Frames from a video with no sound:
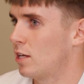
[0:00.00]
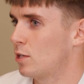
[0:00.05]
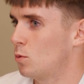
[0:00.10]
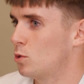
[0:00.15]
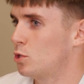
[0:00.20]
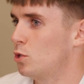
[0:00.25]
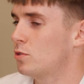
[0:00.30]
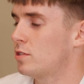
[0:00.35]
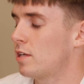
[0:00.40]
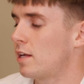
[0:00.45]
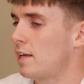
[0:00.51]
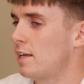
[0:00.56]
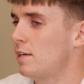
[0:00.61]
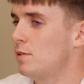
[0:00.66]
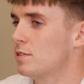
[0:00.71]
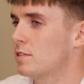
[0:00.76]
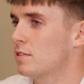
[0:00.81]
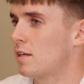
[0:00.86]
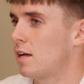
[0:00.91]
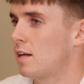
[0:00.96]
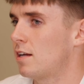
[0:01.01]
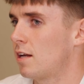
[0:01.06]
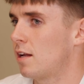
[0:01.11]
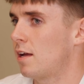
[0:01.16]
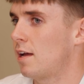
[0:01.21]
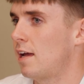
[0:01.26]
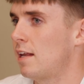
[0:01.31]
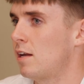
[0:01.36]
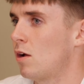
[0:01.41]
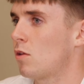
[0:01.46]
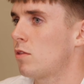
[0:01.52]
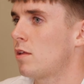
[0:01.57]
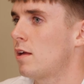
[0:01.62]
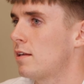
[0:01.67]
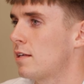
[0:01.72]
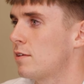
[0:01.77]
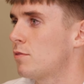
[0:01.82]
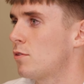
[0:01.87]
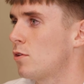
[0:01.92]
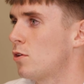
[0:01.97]
like, would you say he's an
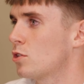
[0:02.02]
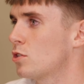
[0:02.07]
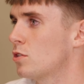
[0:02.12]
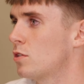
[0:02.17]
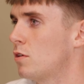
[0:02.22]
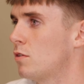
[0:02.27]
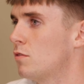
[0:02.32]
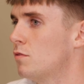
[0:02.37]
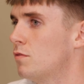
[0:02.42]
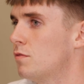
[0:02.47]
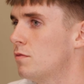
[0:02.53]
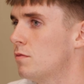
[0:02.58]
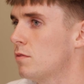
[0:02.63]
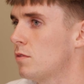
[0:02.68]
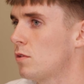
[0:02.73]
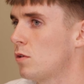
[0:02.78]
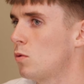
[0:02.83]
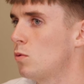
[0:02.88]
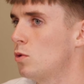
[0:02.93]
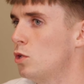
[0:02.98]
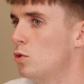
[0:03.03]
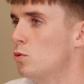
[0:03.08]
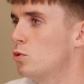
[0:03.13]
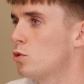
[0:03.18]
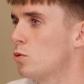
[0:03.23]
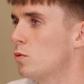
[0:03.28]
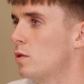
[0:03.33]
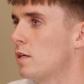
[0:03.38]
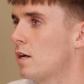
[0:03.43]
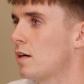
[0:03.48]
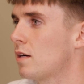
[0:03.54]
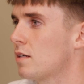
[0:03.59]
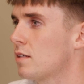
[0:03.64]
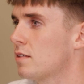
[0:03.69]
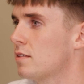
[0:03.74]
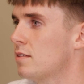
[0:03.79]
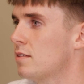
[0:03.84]
inauthentic version of who you truly are?